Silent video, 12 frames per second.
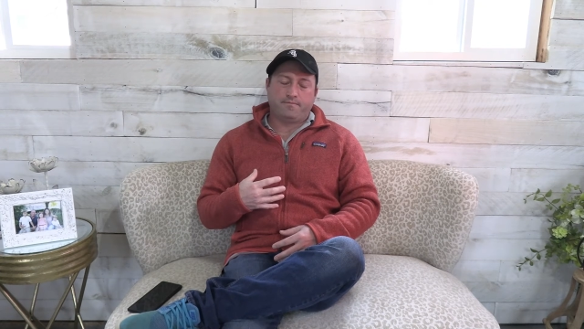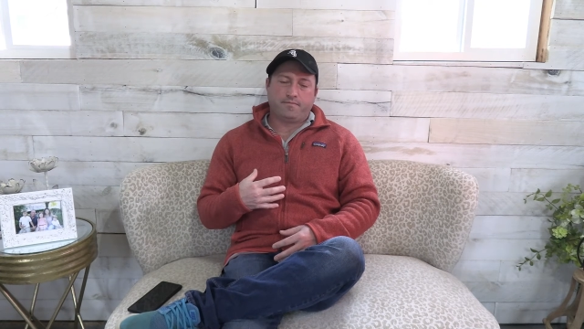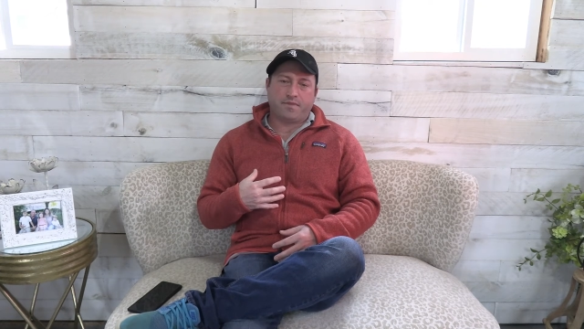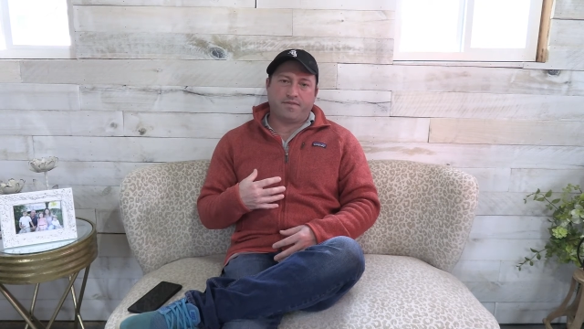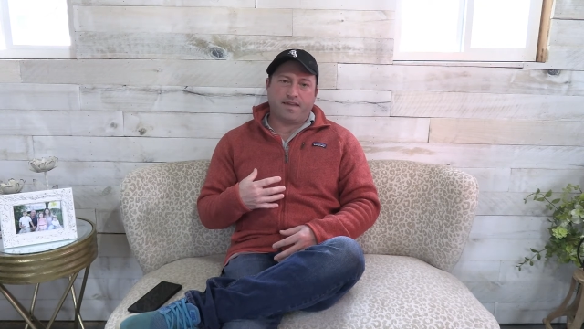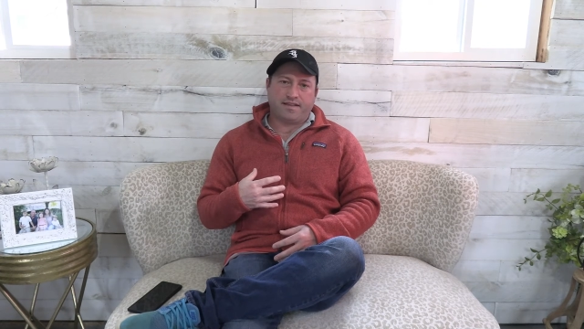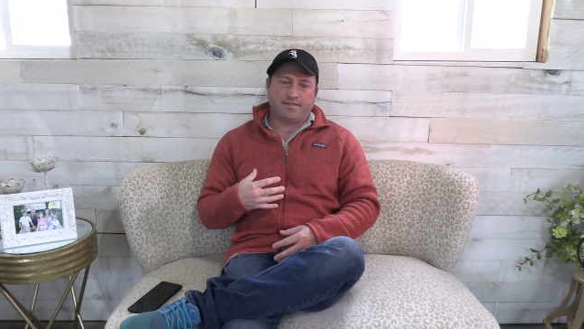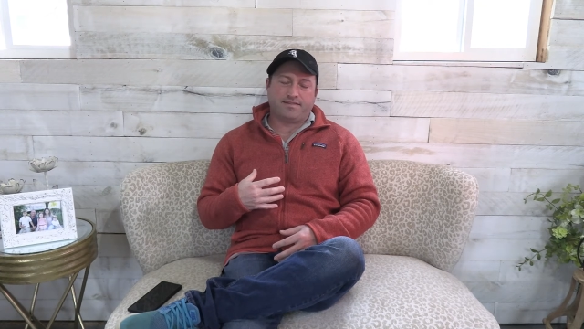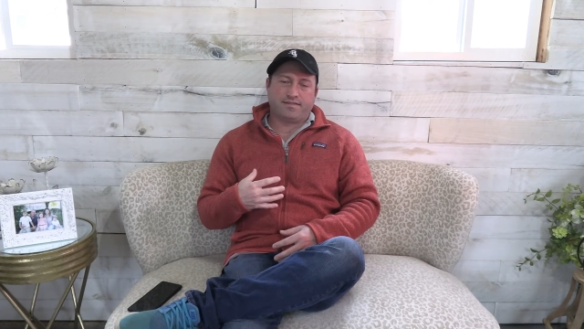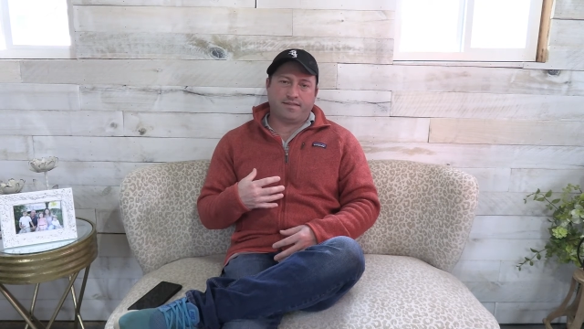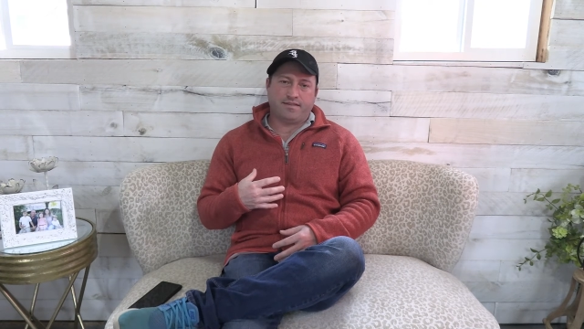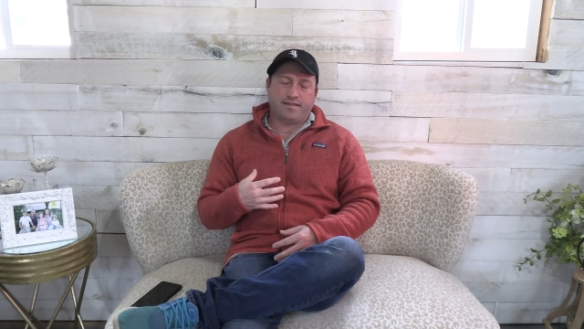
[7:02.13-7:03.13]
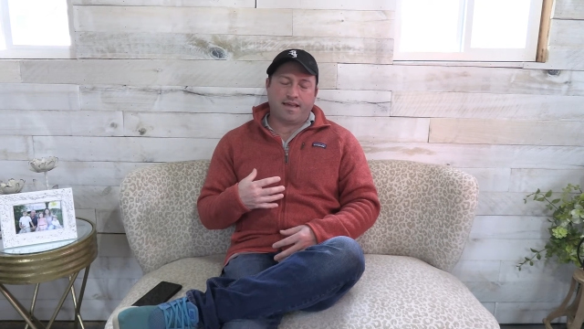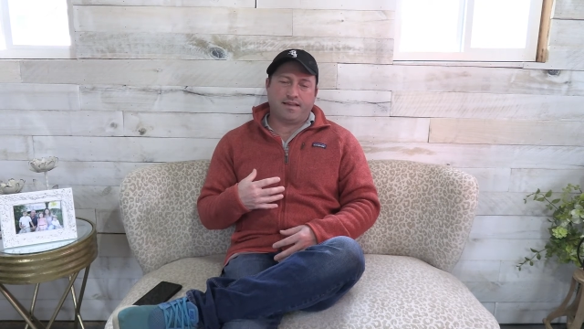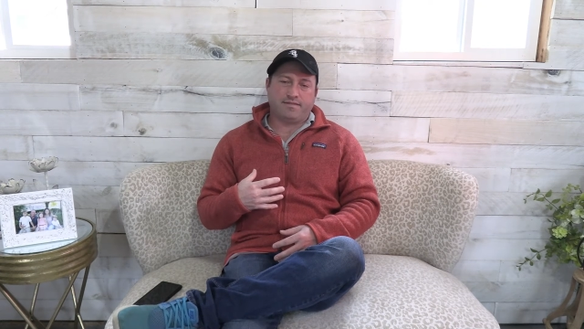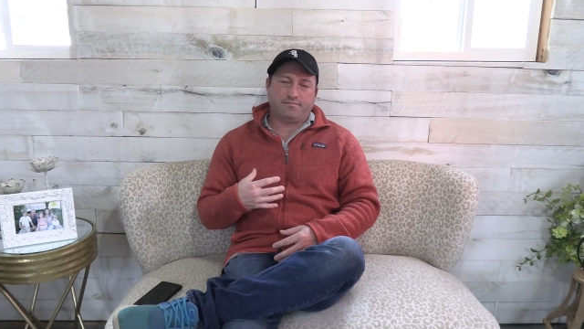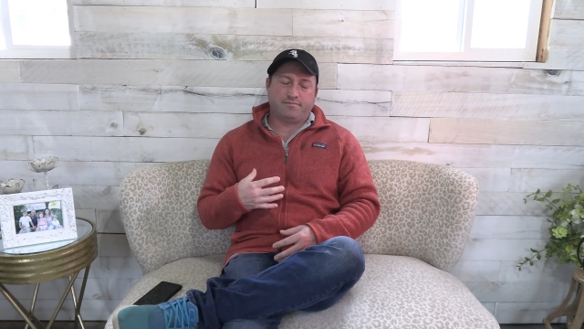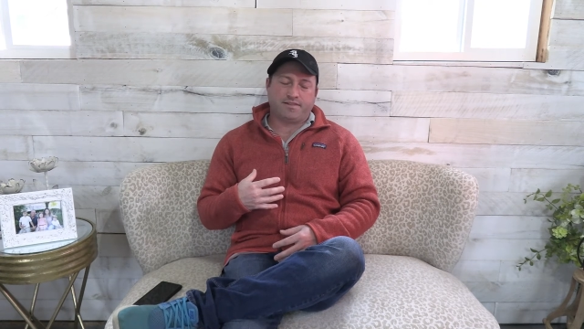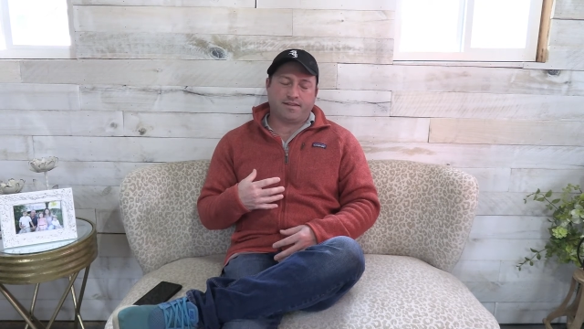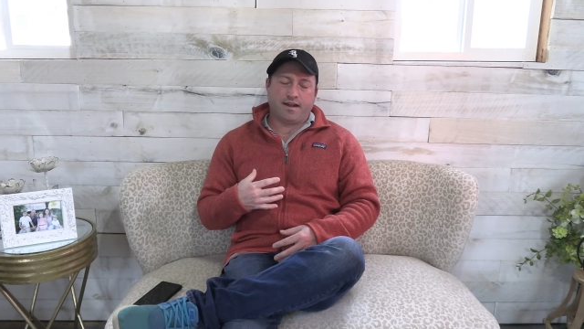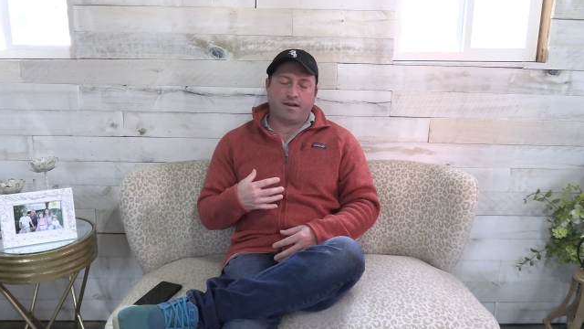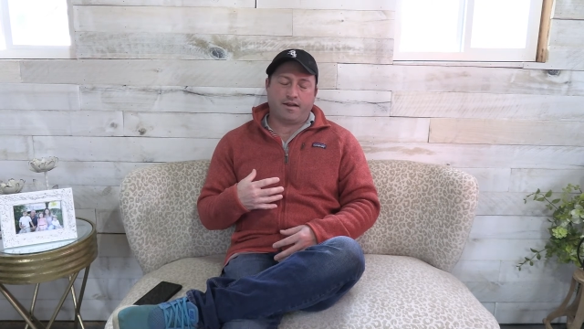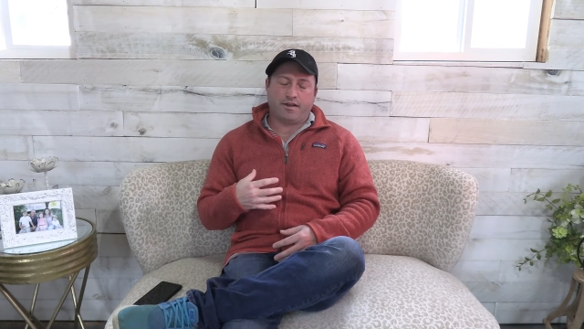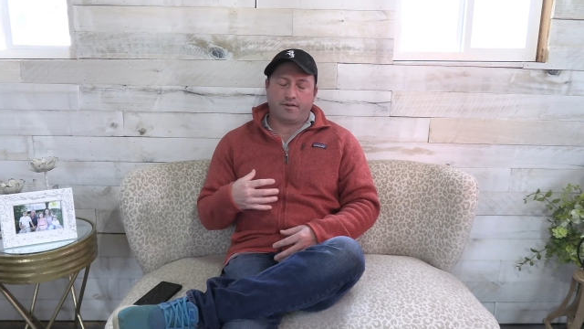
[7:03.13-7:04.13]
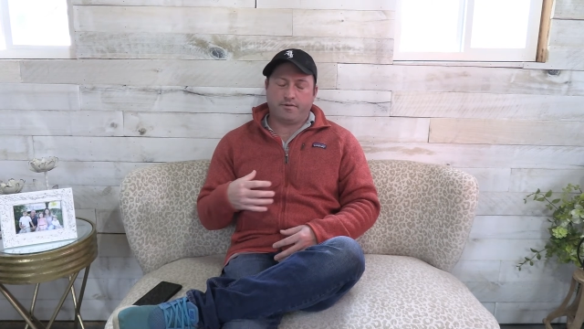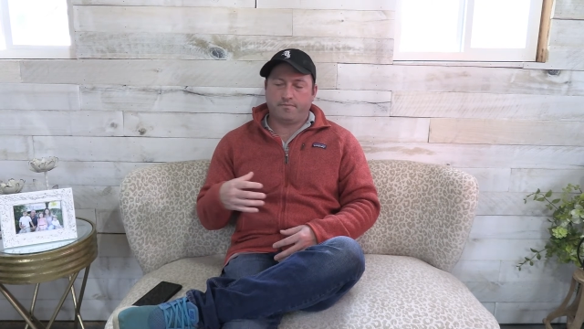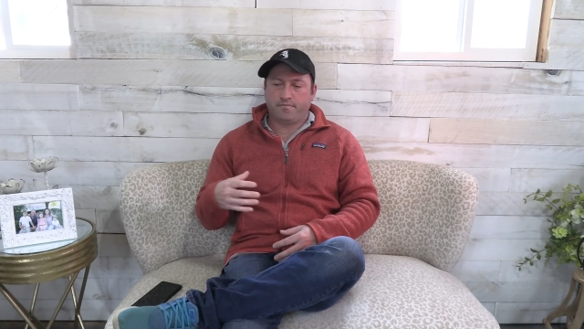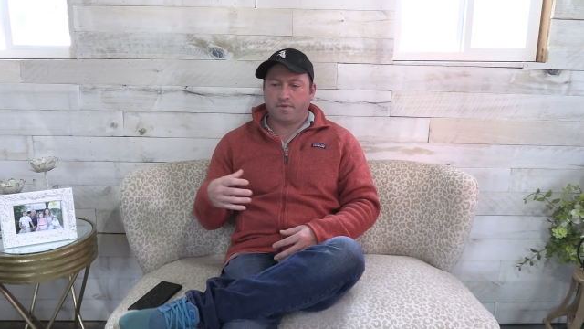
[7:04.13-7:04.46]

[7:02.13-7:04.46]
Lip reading: in that scenario,